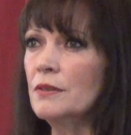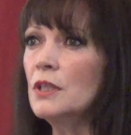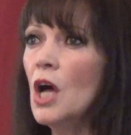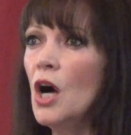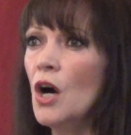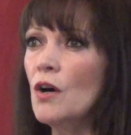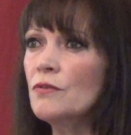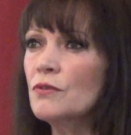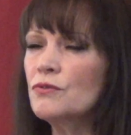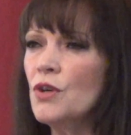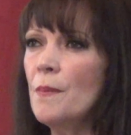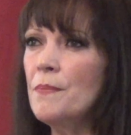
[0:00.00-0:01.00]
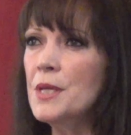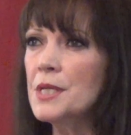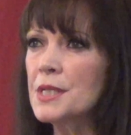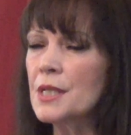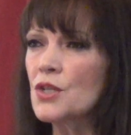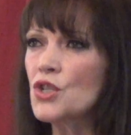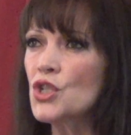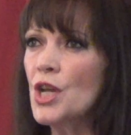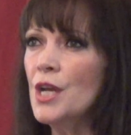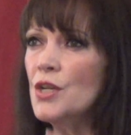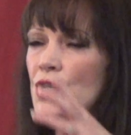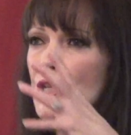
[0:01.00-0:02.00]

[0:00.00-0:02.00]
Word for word: love from this exchange